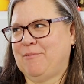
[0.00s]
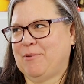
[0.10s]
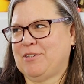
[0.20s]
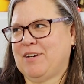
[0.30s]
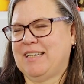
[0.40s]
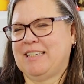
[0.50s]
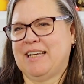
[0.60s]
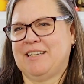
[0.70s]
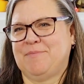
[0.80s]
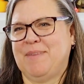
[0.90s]
and we're trying to
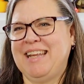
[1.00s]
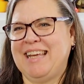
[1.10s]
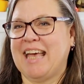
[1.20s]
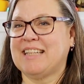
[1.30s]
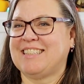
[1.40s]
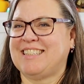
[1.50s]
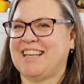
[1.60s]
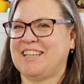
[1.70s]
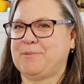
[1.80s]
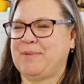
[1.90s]
get as many guests
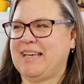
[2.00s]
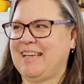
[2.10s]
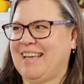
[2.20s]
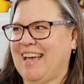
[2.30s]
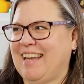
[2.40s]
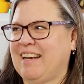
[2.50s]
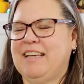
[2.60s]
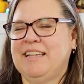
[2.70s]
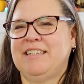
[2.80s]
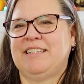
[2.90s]
as we can get
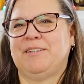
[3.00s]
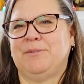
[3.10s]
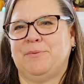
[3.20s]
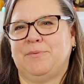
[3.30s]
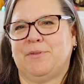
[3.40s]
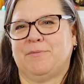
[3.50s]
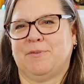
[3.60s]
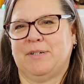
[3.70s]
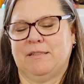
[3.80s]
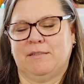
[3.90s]
into the
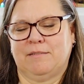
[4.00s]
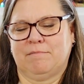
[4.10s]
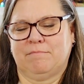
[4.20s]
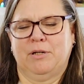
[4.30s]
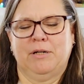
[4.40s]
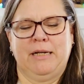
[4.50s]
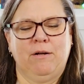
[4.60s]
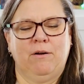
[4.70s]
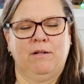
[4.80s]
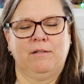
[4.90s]
royal party
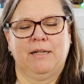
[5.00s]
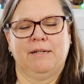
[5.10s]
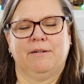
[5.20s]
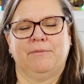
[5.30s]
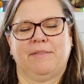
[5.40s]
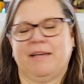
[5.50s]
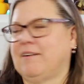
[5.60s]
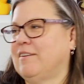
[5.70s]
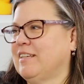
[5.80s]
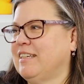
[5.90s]
hall. I don't know what they
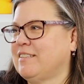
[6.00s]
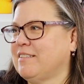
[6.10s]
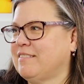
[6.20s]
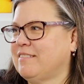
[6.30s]
call it.